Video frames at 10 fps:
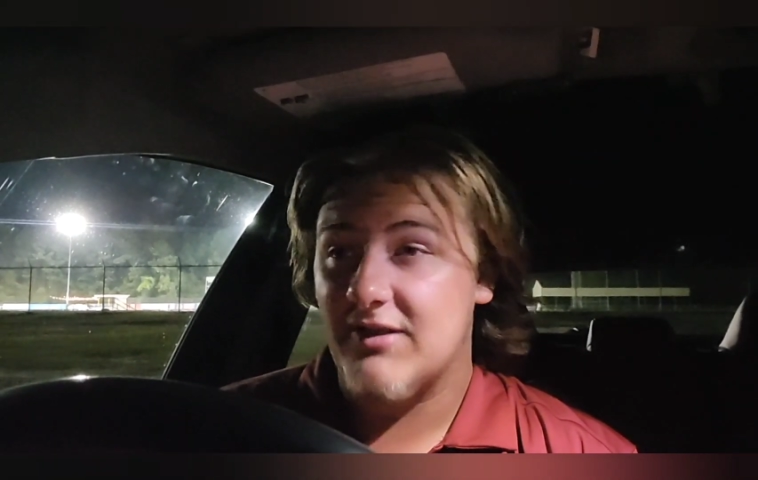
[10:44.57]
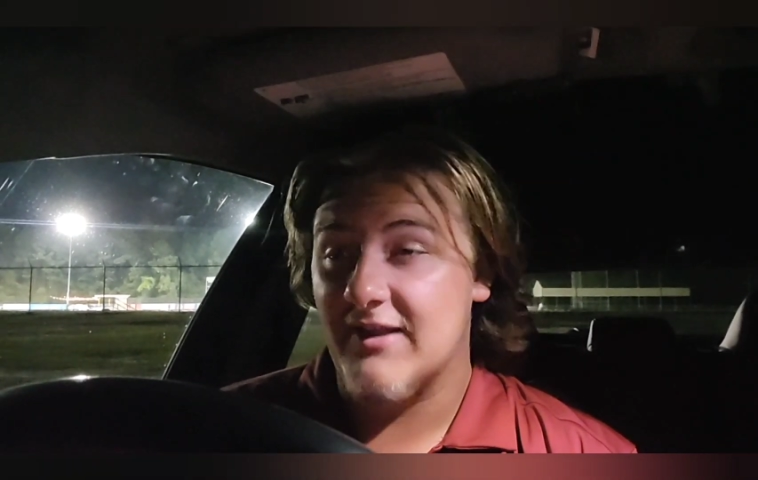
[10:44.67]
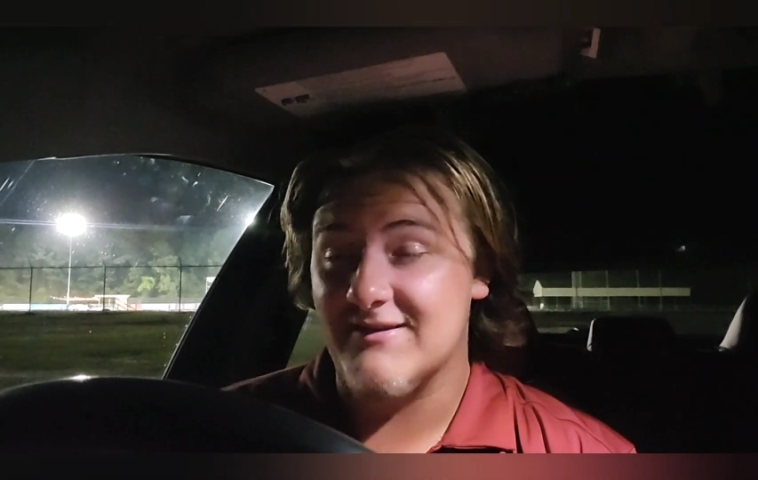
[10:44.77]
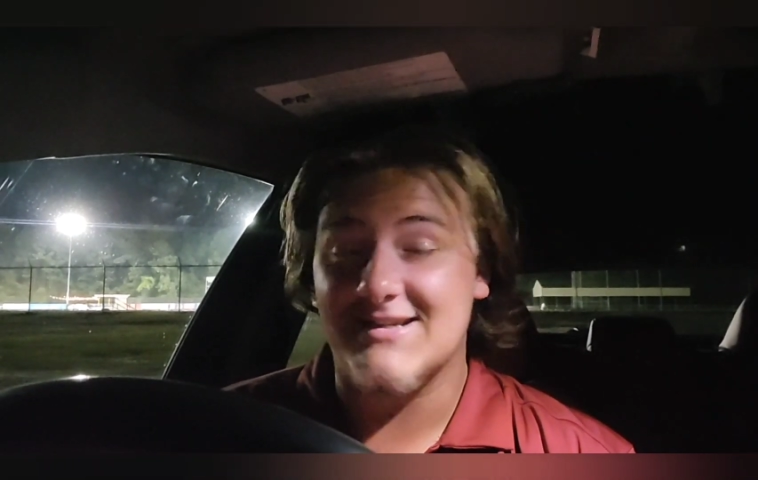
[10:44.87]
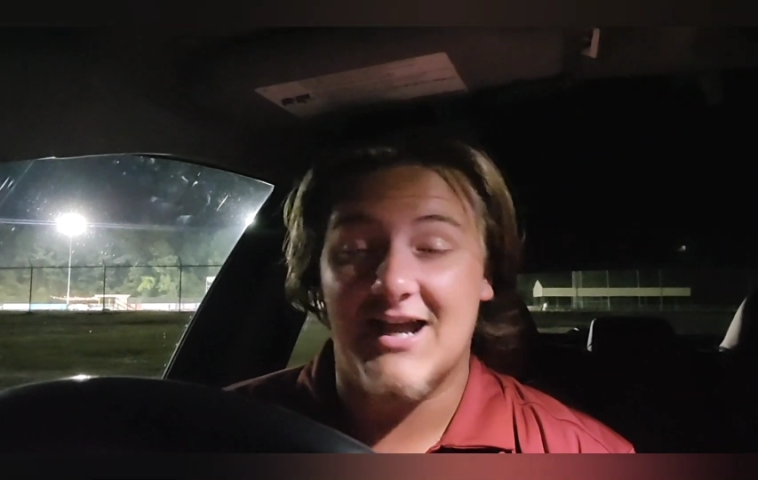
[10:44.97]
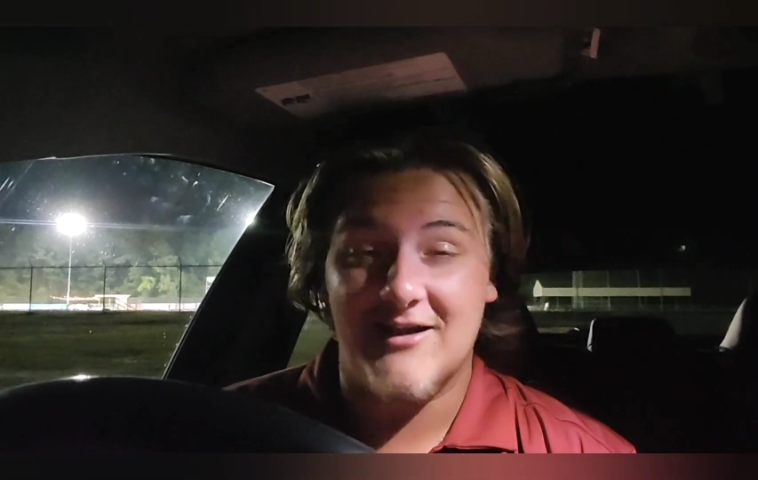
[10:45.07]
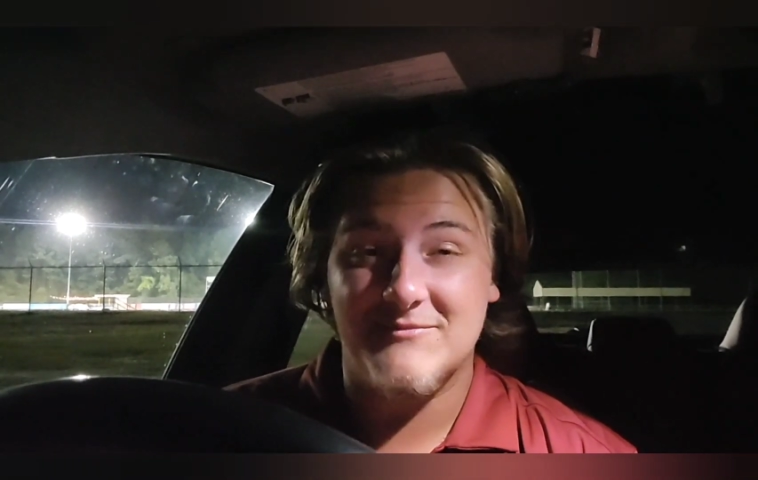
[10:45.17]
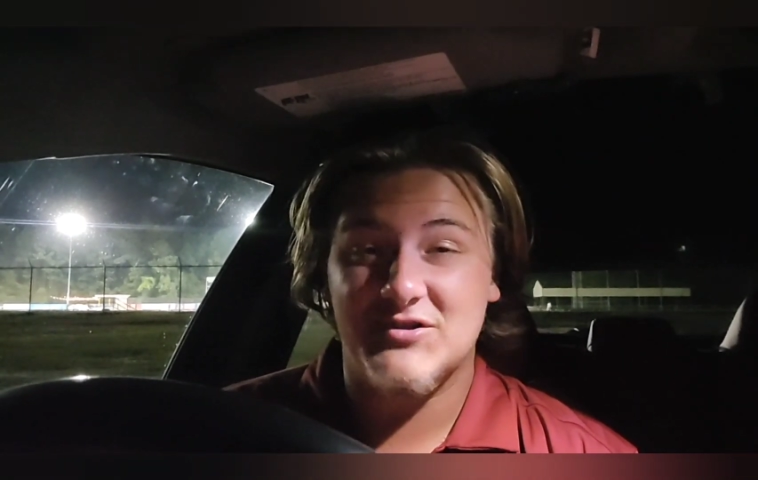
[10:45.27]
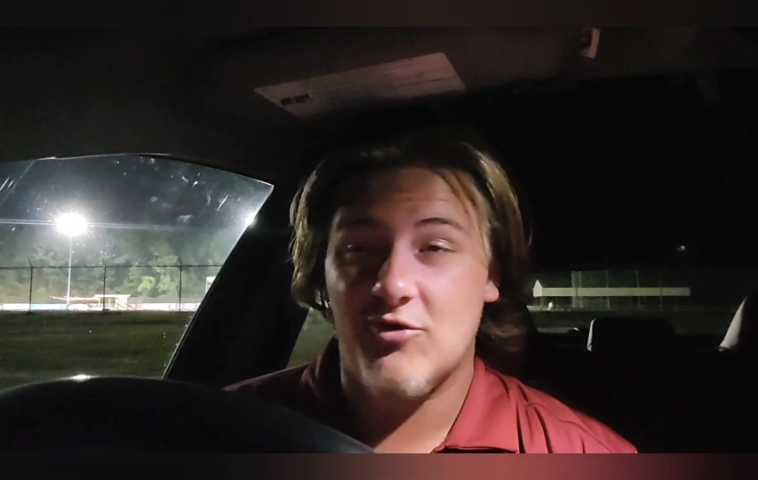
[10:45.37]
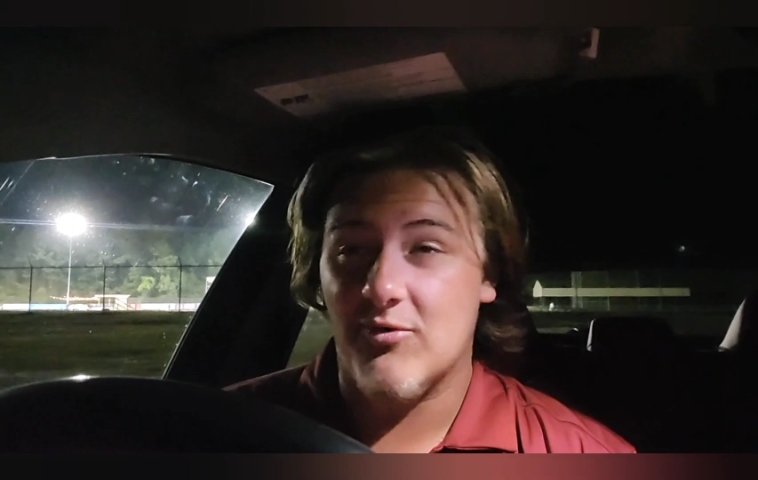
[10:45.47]
at the
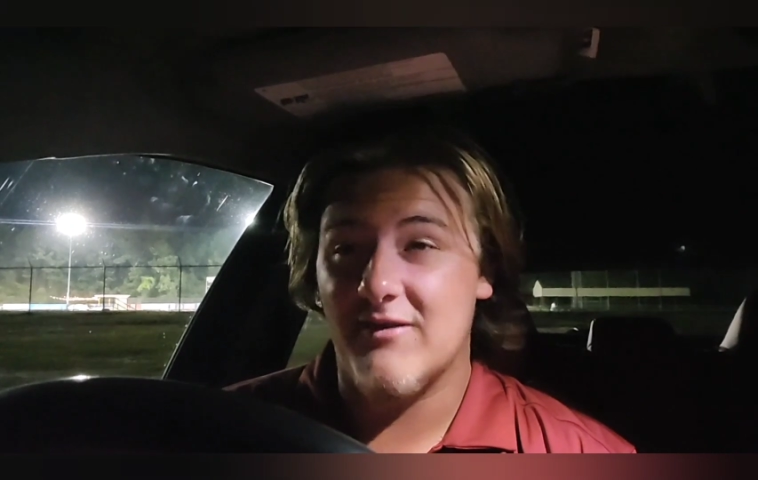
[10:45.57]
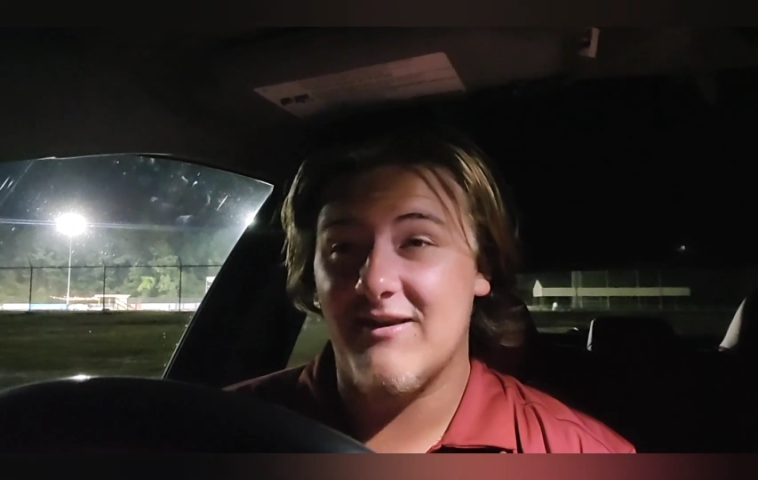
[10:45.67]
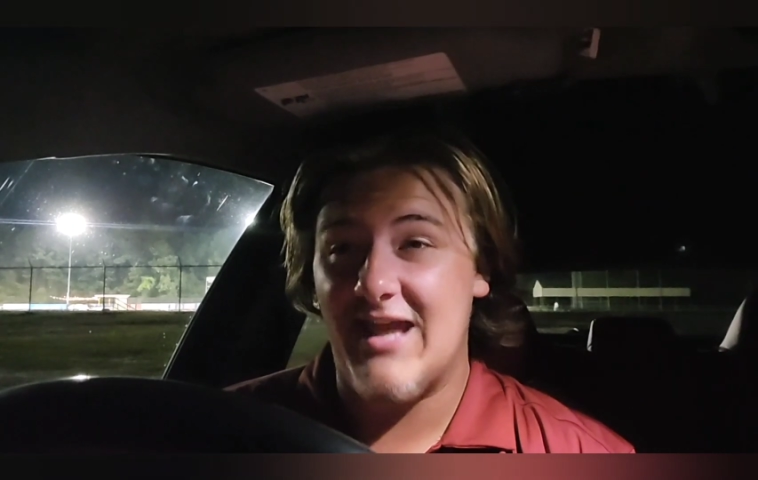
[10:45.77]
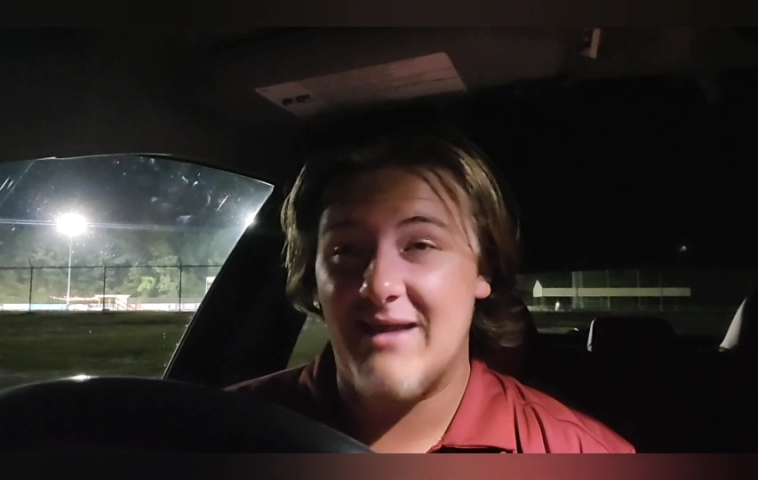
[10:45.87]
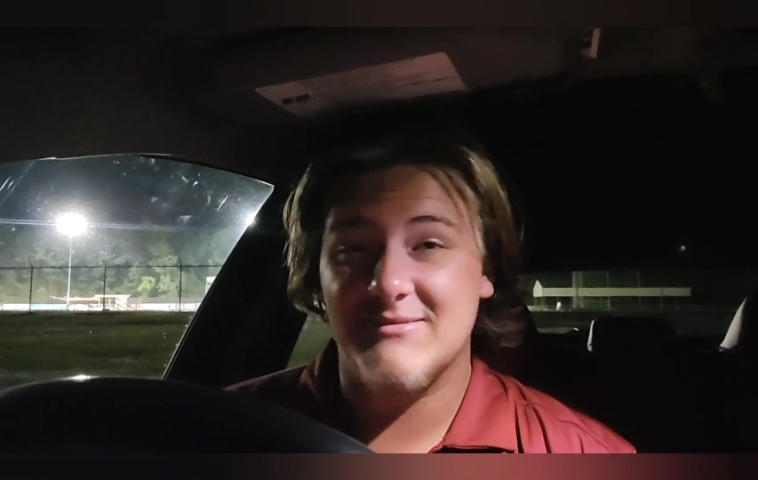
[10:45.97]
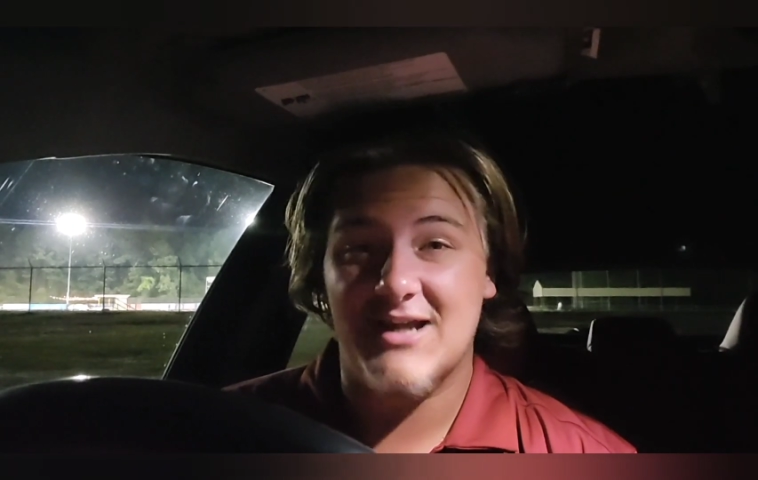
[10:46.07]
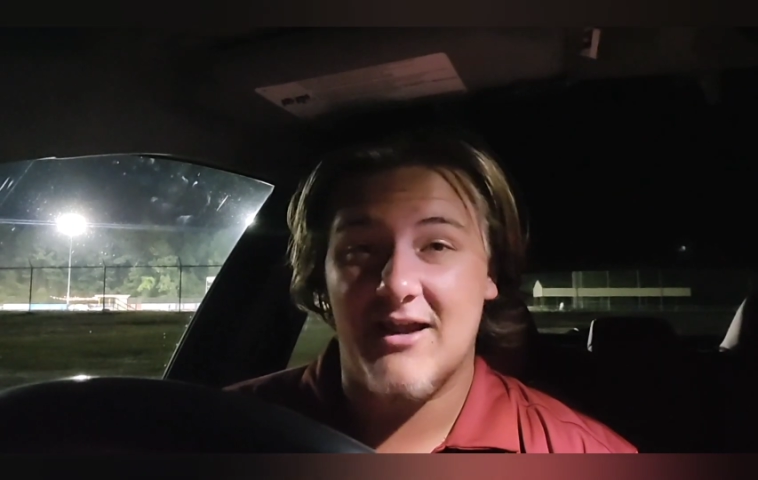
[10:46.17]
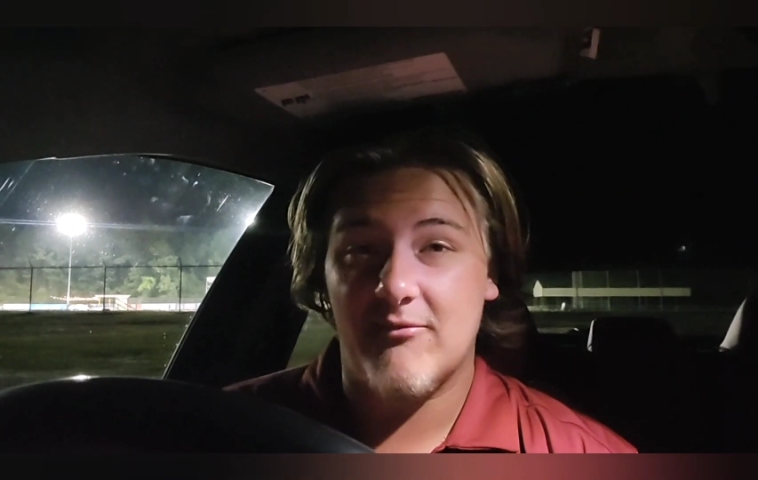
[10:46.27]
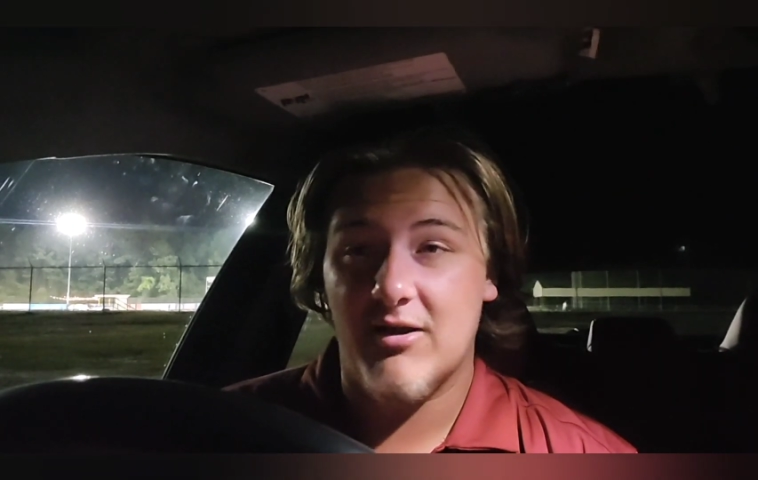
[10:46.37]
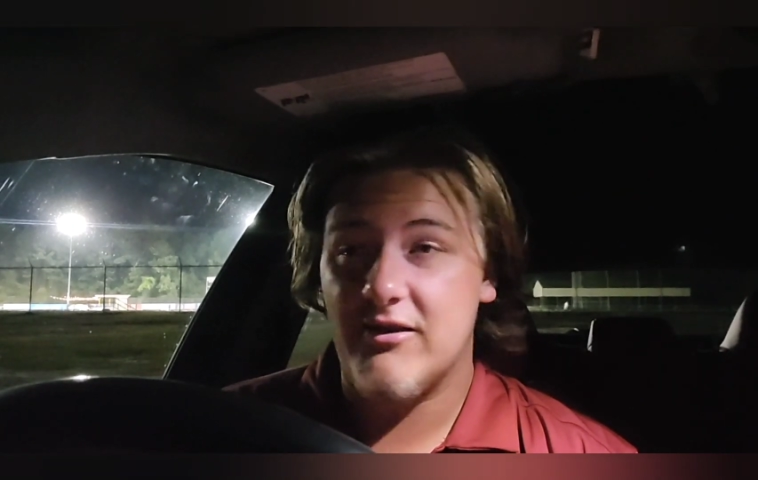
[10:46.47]
time scoring the
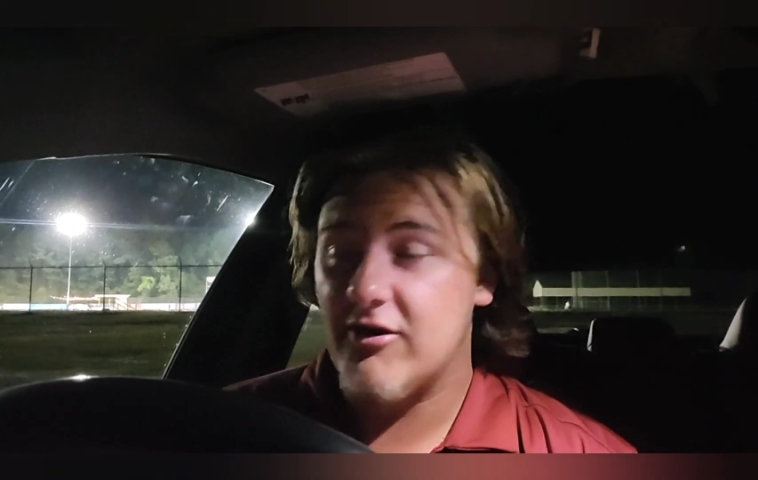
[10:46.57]
game-tying run.